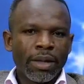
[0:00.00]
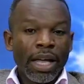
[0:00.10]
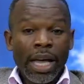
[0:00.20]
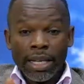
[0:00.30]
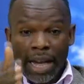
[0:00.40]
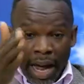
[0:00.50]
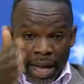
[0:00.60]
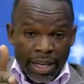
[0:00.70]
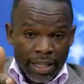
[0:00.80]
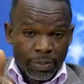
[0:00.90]
And I
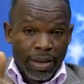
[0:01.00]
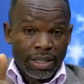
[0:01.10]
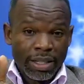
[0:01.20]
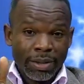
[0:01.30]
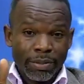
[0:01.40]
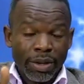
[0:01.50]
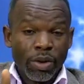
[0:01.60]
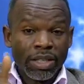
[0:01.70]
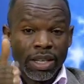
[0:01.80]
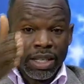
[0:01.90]
respect him because
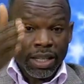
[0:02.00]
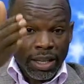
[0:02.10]
he is an